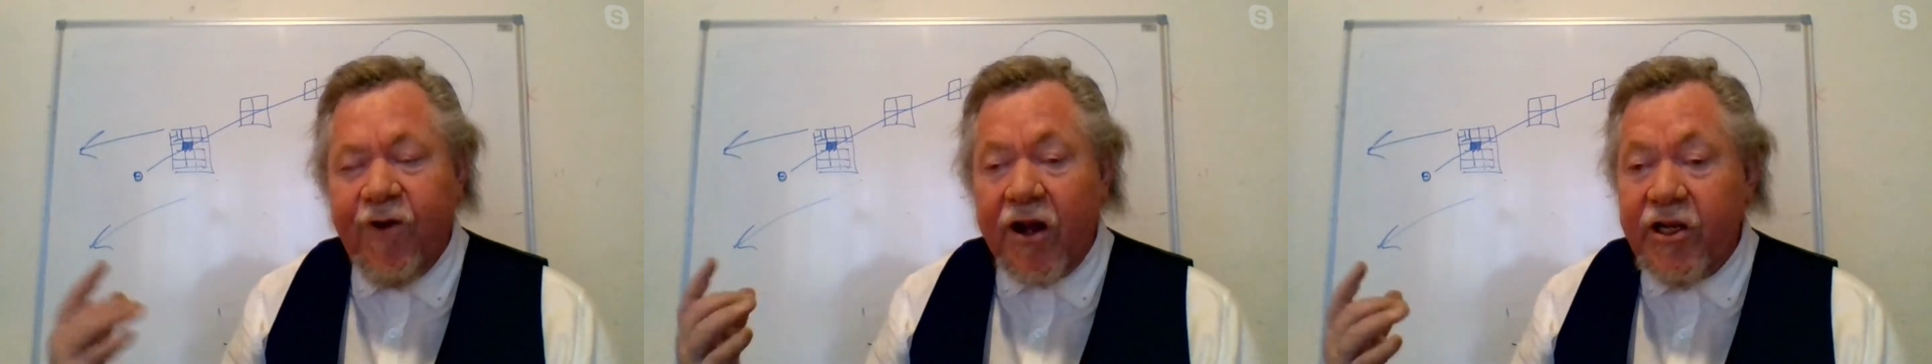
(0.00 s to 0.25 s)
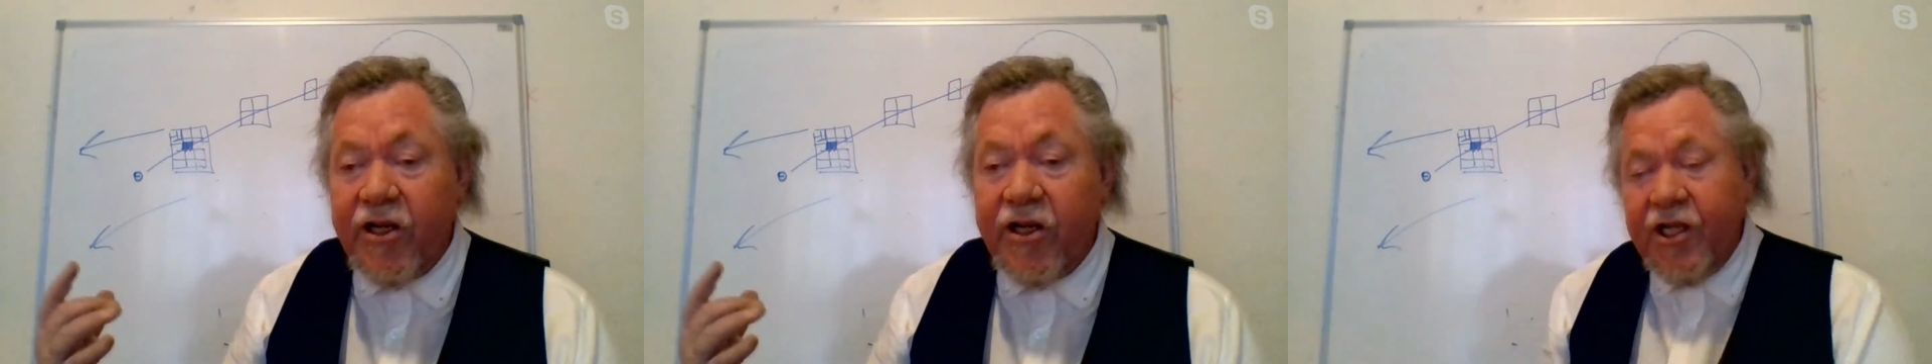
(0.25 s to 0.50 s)
that's
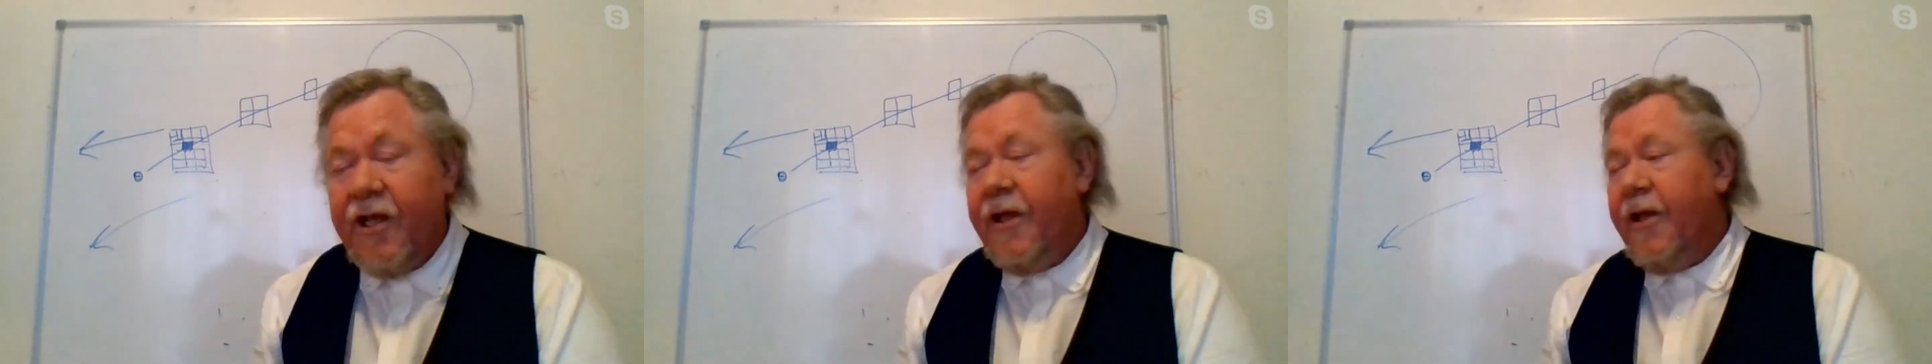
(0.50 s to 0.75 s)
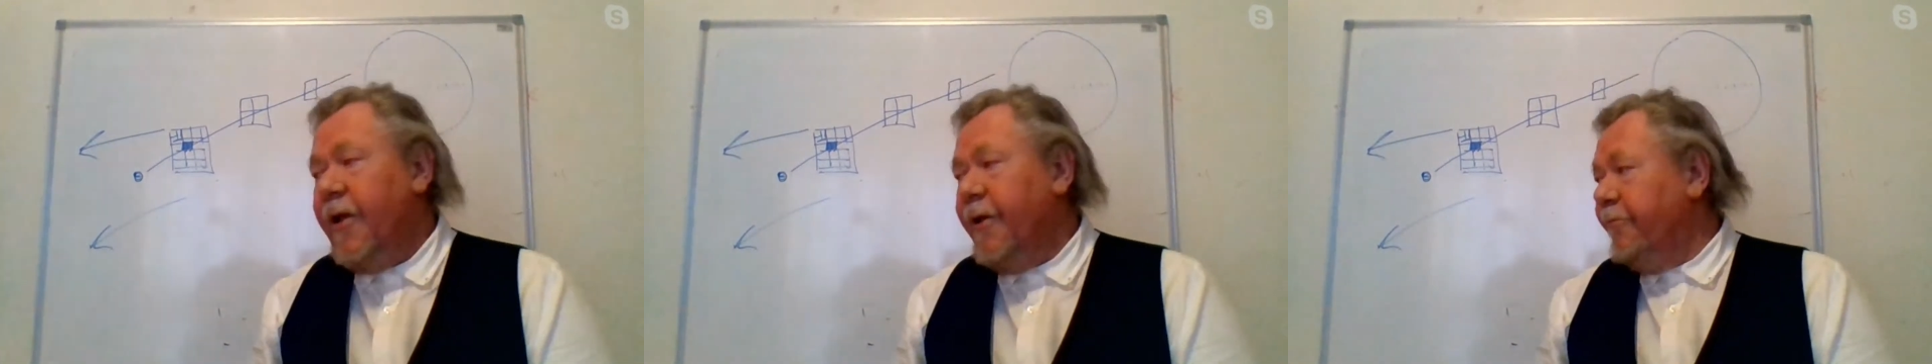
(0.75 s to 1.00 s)
fundamental
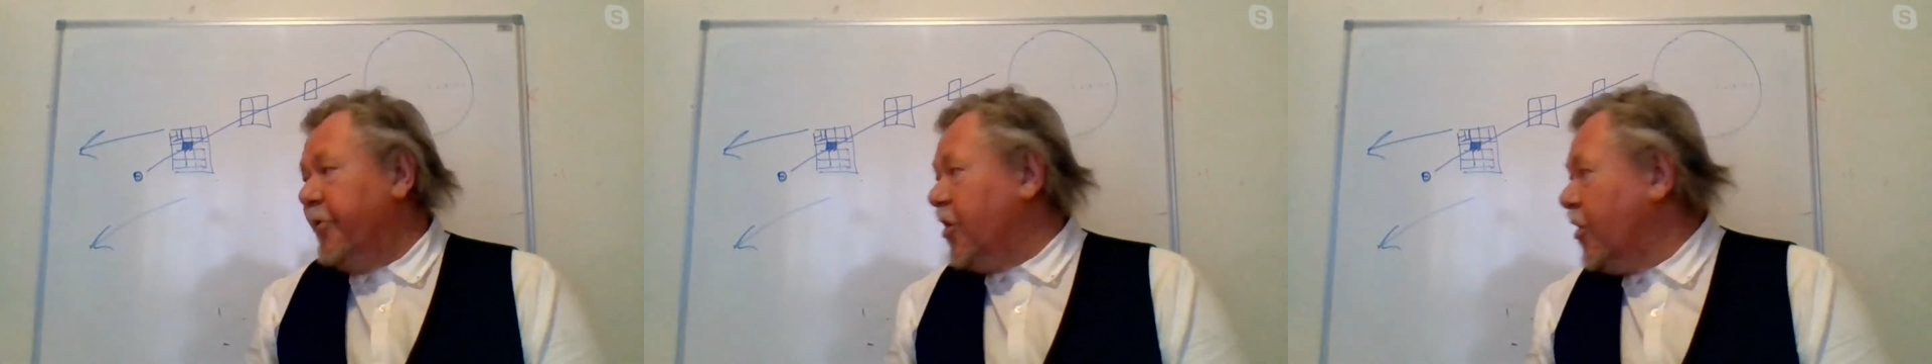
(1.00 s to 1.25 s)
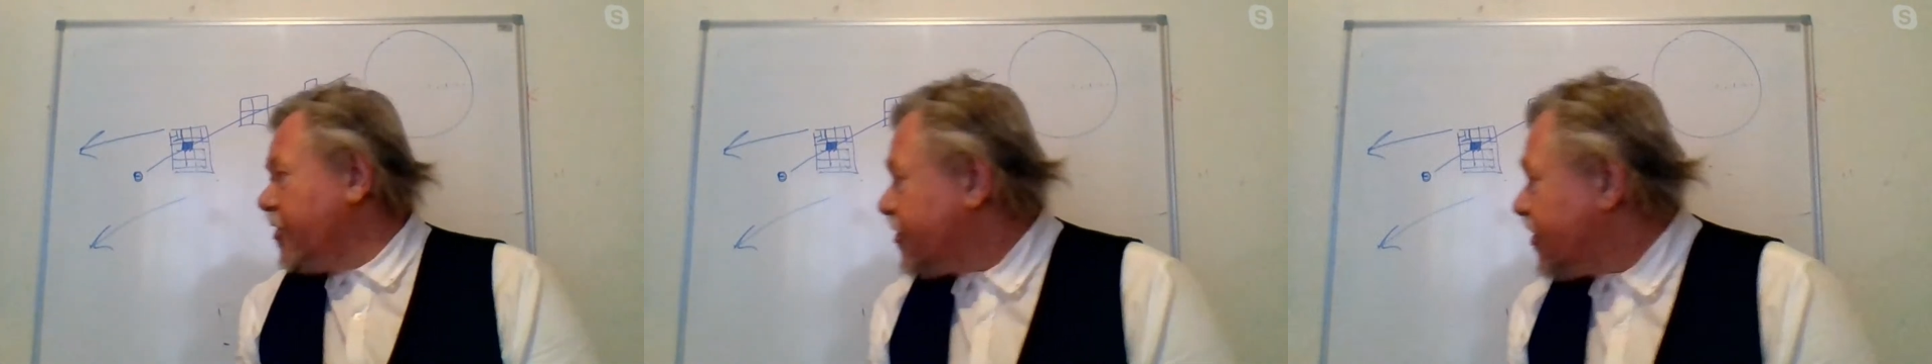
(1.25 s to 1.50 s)
because